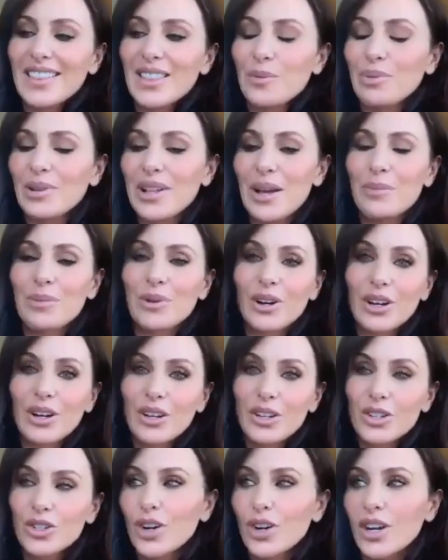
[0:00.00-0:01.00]
The playbook
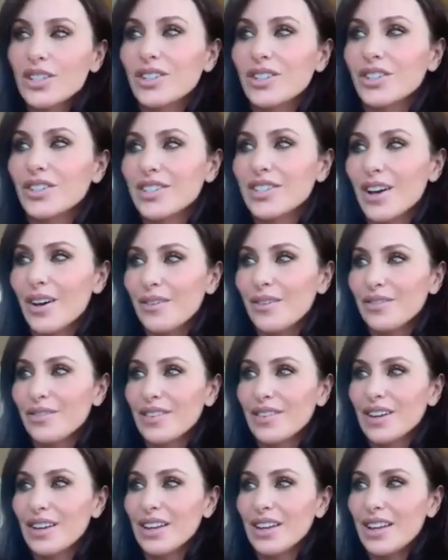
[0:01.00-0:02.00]
trust yourself,
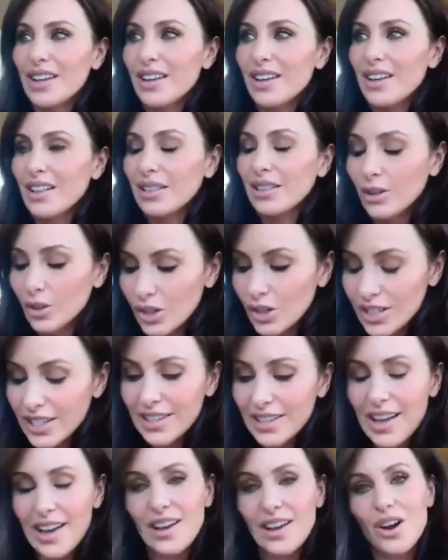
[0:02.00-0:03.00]
learn to
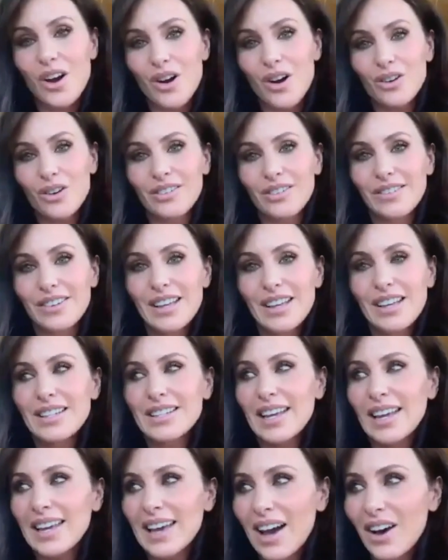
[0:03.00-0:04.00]
let go,
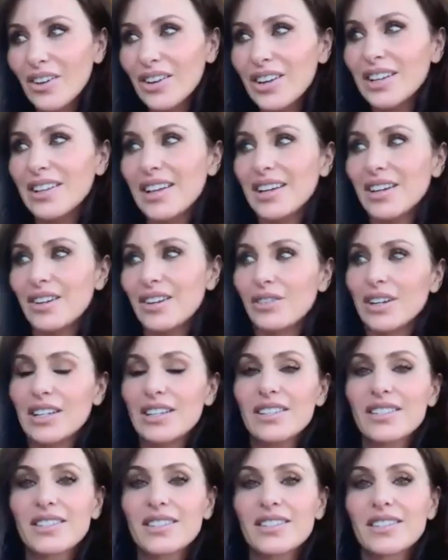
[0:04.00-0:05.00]
take calculated
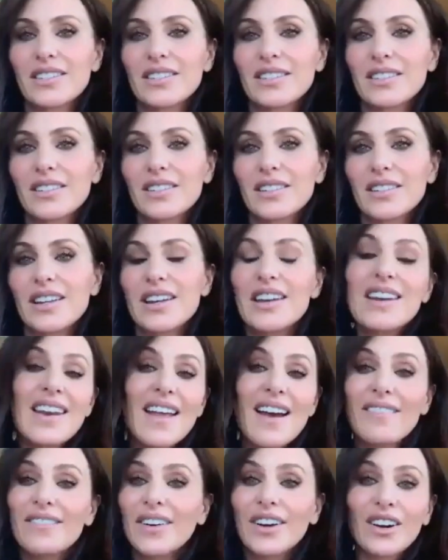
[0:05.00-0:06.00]
risks,
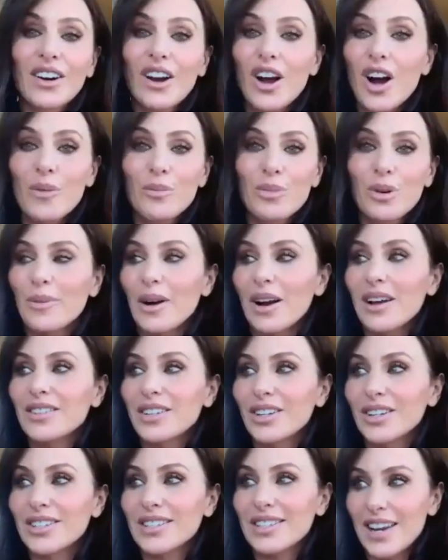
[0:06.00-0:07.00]
never compromise
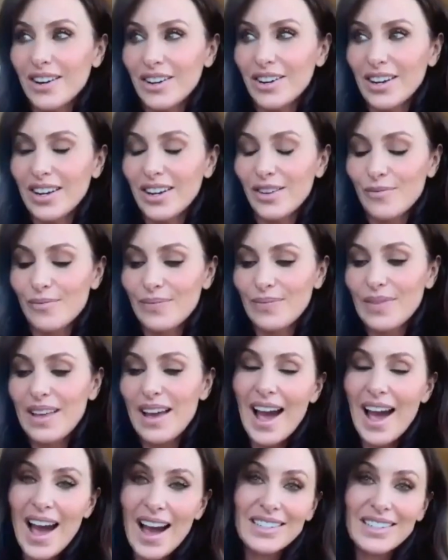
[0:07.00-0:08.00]
your integrity,
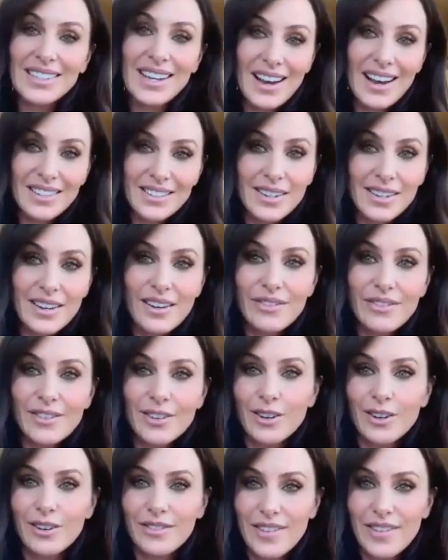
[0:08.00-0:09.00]
act as if
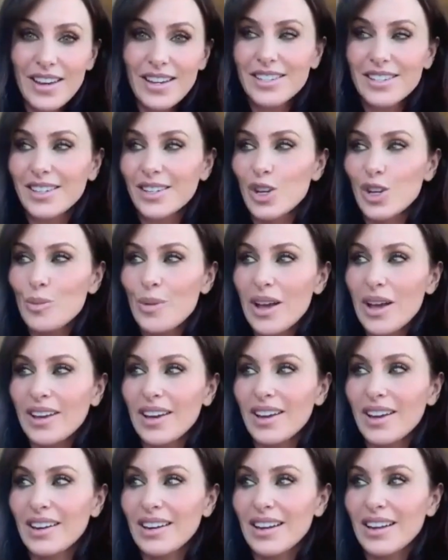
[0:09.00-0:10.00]
or fake it till you make
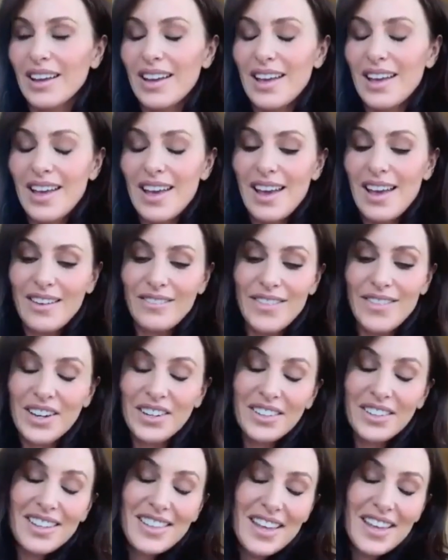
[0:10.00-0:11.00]
it, and
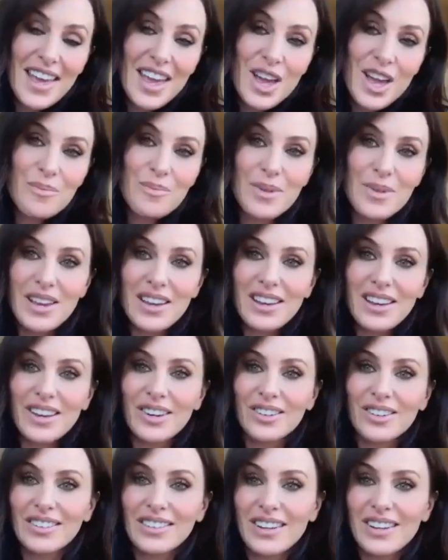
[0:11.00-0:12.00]
finally, they can't beat
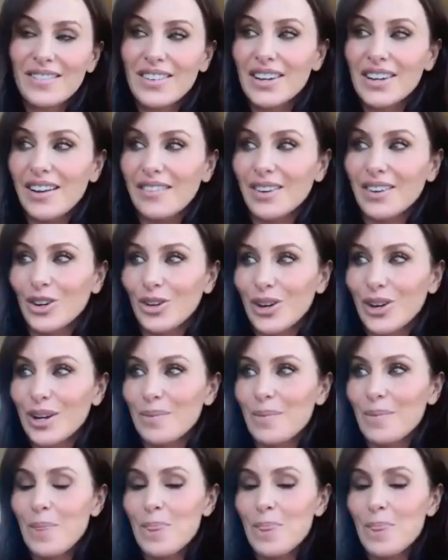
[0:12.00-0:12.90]
you if you never quit.